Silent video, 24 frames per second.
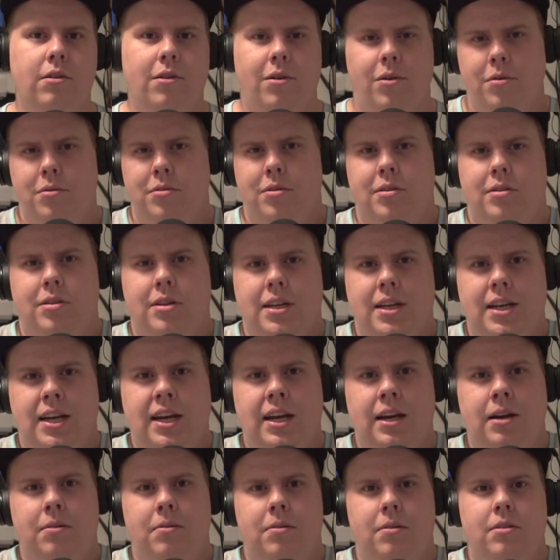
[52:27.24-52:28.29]
Who's to
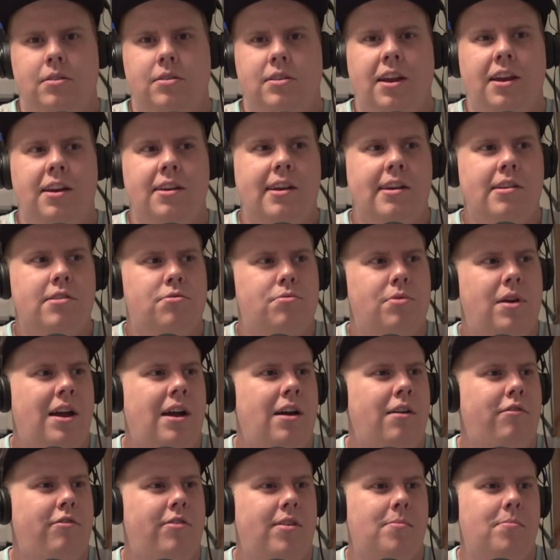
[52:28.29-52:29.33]
say C.J.
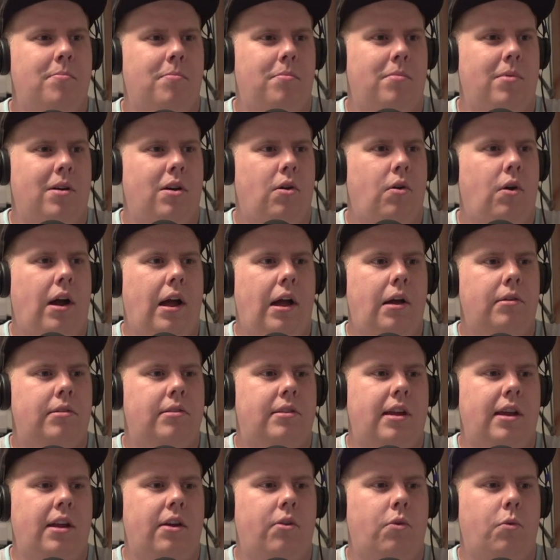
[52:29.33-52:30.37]
Stroud from Ohio
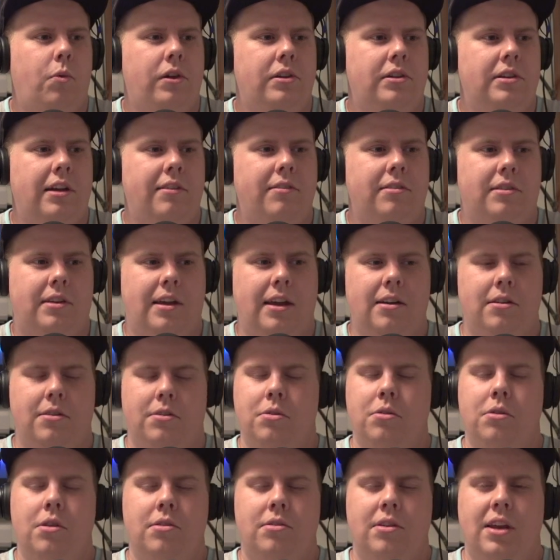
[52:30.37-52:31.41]
State or Will Levis can
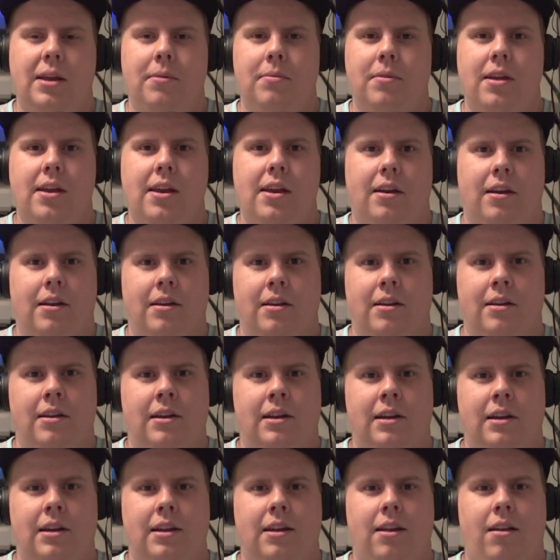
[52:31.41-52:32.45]
do the same thing?
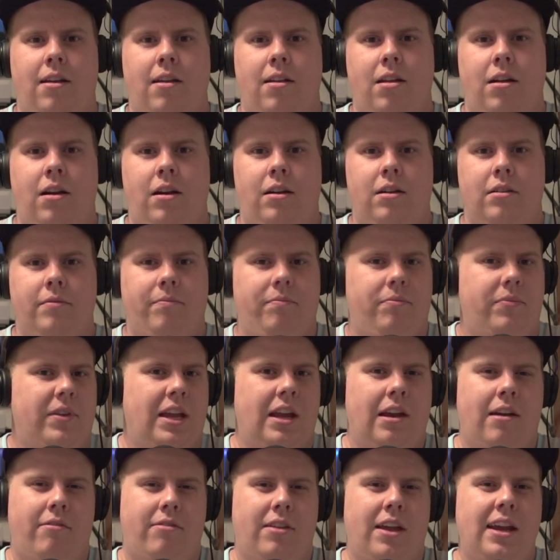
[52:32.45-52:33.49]

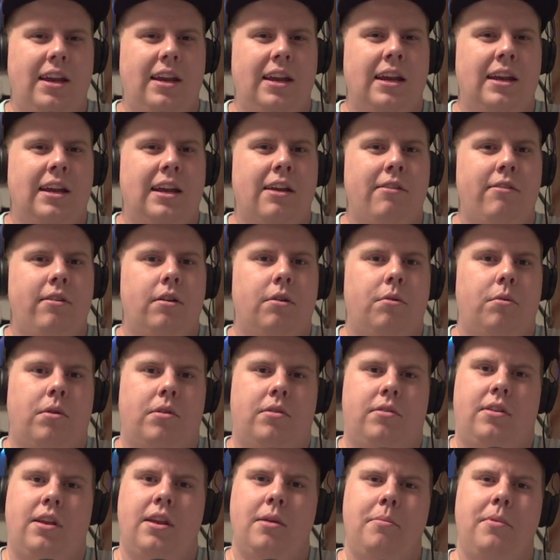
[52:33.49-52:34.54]
And if they can give you a
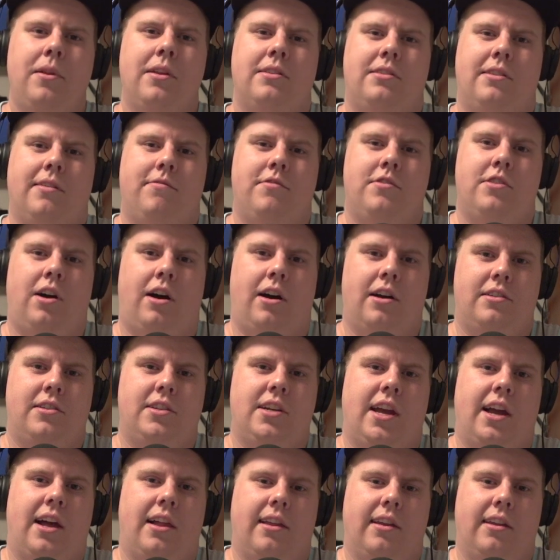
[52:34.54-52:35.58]
resemblance of Josh
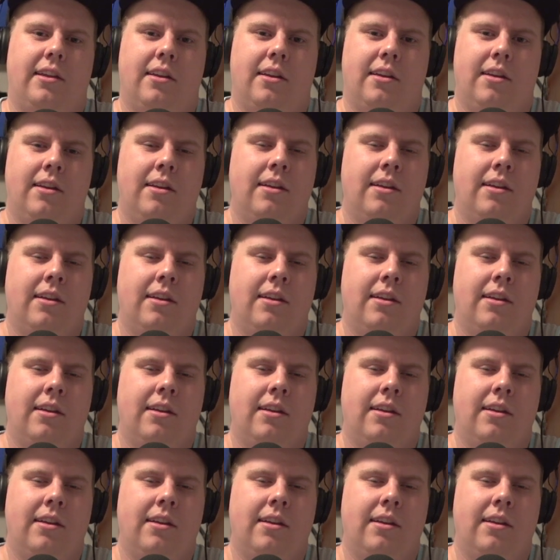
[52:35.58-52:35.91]
Allen,